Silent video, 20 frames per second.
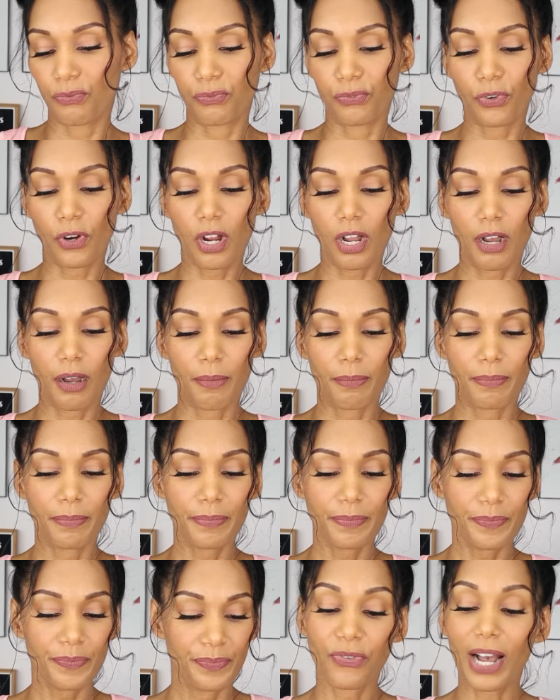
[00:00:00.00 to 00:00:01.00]

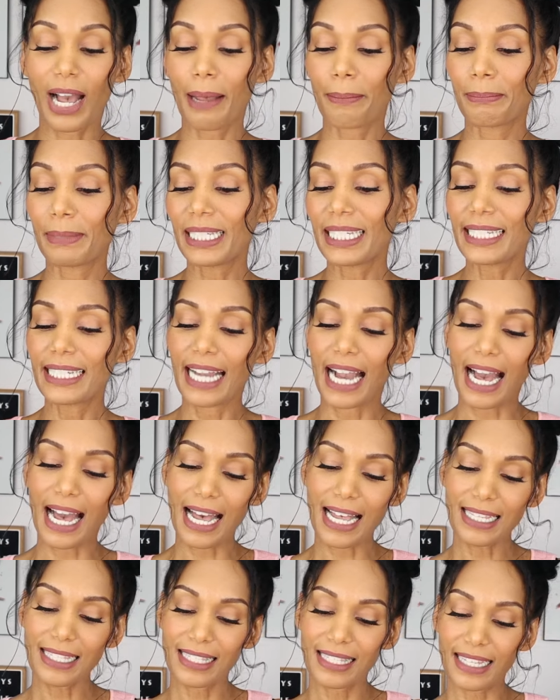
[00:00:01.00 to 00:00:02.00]
from
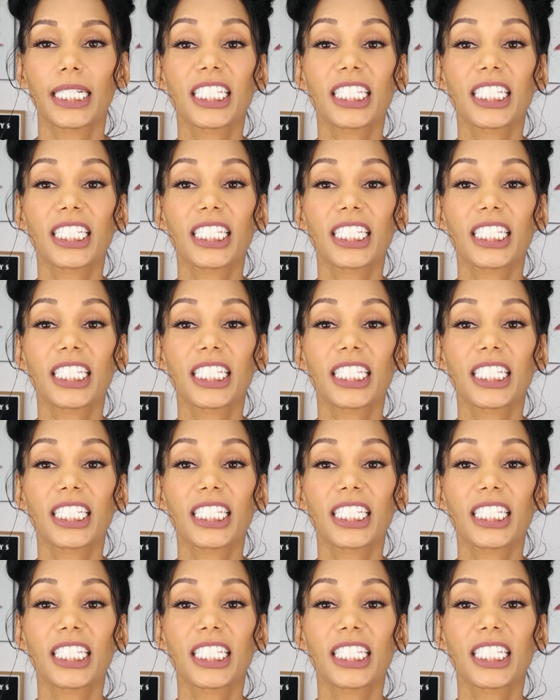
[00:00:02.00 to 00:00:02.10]
Vamigas.